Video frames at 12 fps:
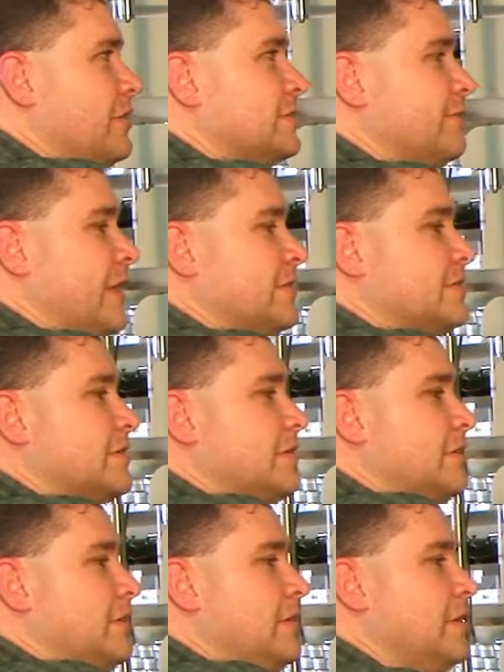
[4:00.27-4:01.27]
it to vent.
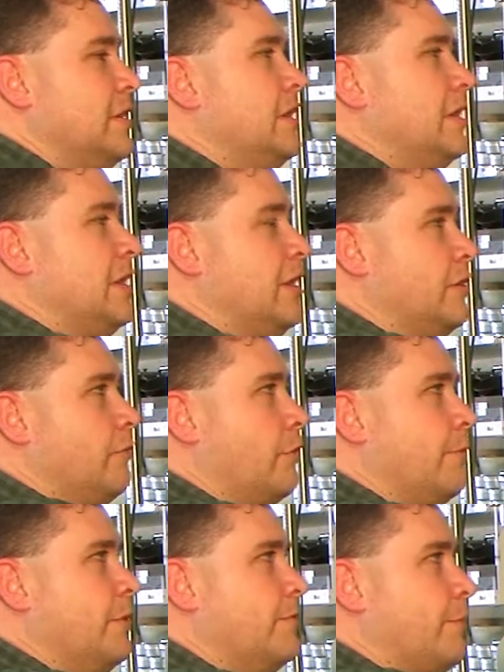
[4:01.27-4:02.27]
It'll
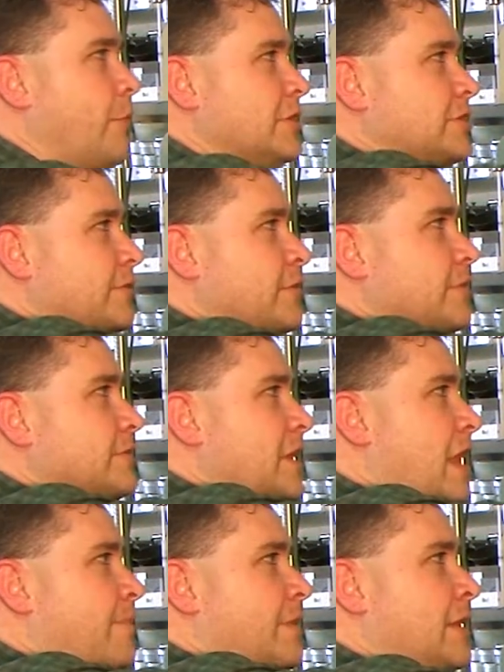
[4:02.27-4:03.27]
remove the pressure through the
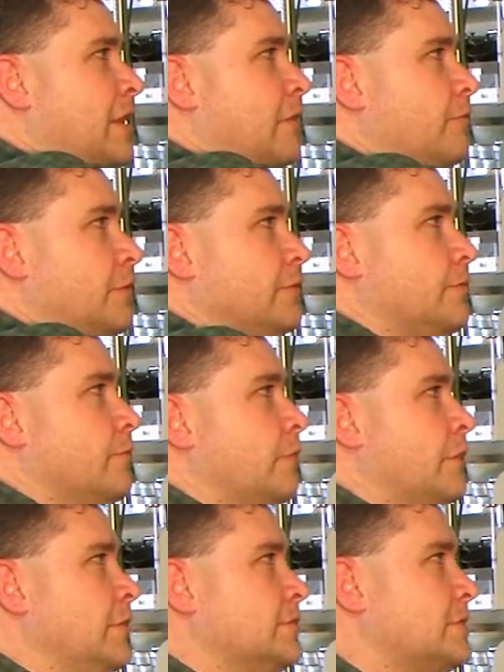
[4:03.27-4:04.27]
top, and then I'll
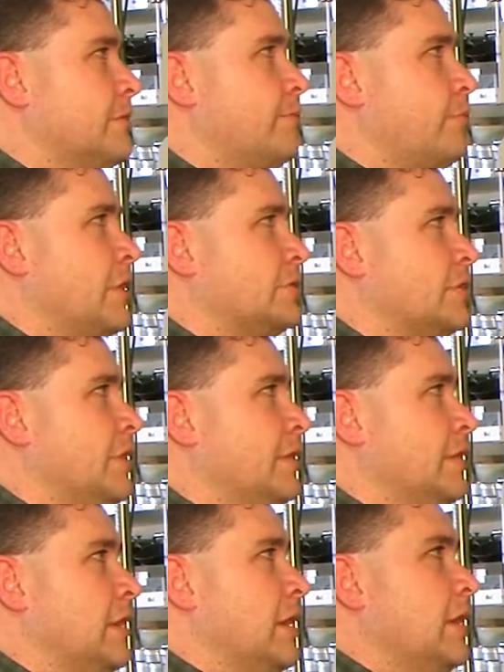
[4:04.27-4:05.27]
reduce the pressure on
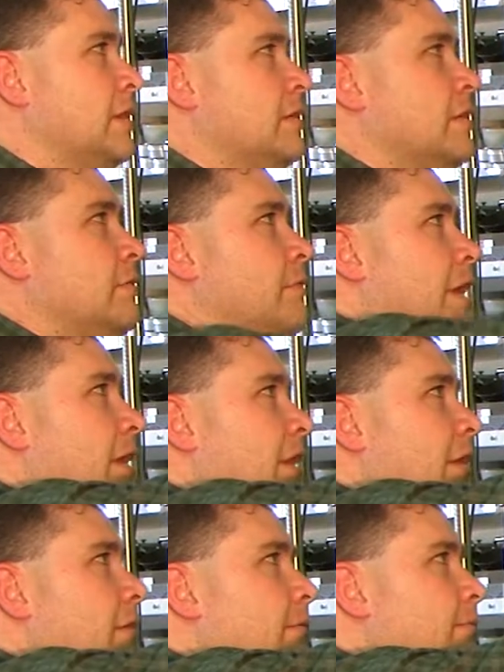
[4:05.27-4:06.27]
the
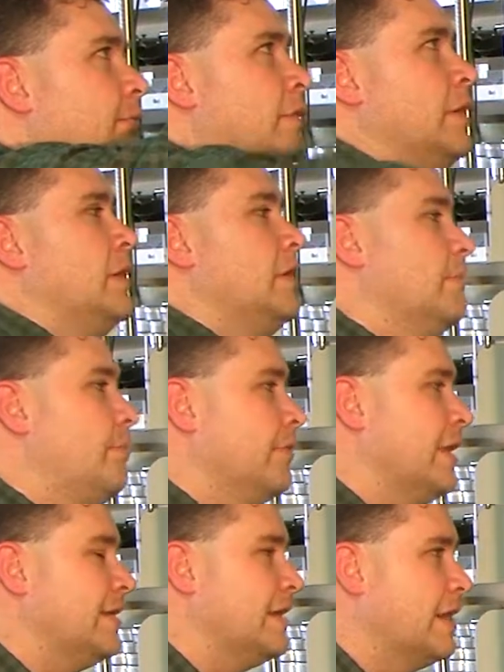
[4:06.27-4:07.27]
regulator. Pull
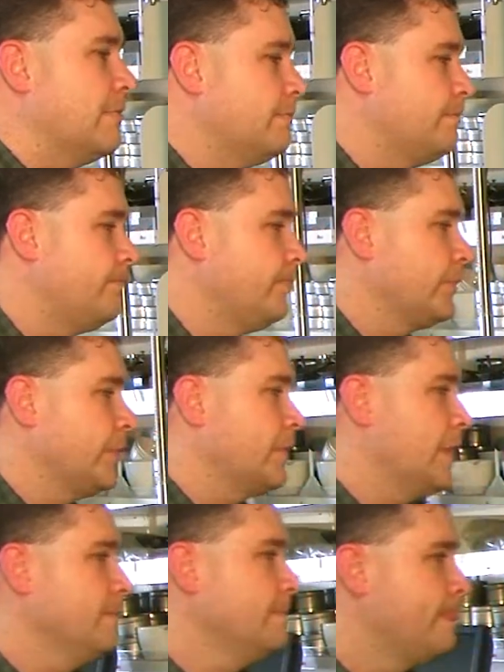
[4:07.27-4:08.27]
that down.
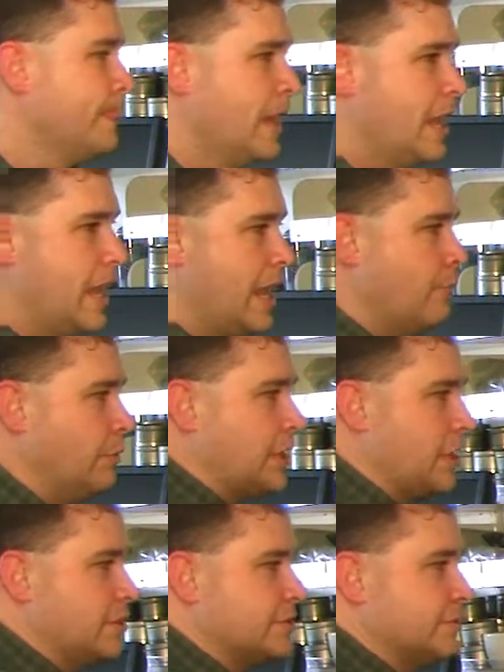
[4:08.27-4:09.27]
Okay. And we
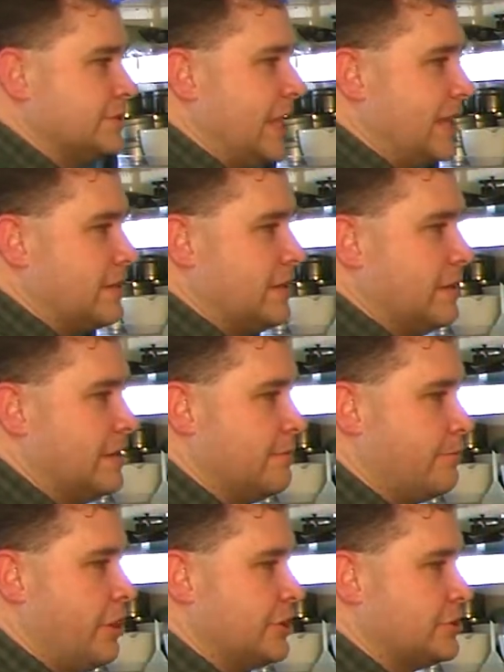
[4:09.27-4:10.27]
can also take the
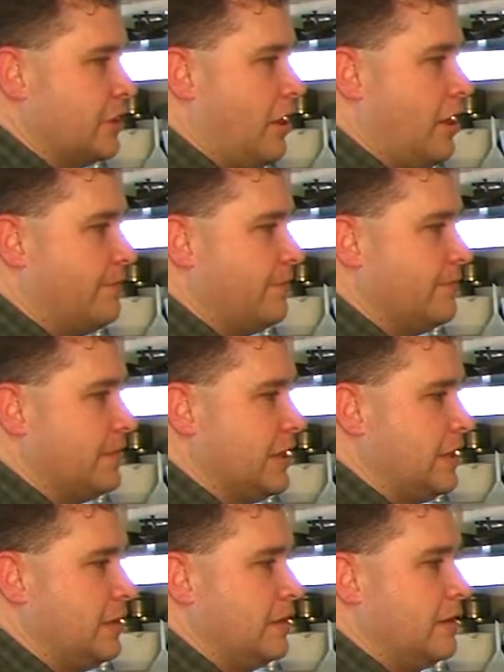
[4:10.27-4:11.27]
pressure off of the